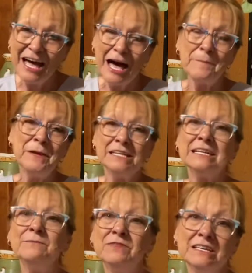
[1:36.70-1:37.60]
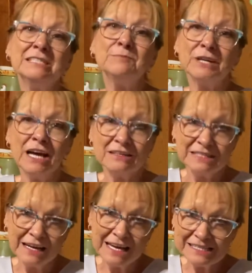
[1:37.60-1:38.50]
I picked up this because
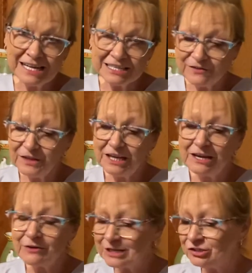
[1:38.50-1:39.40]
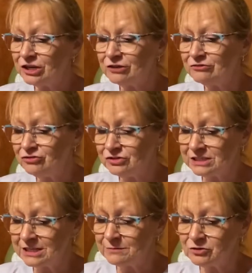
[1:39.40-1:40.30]
in last night's video, I showed you
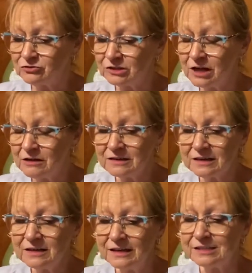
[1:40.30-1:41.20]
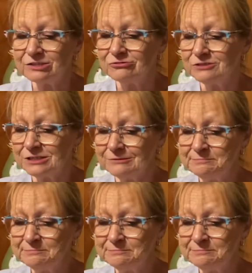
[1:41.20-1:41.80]
some granola clusters,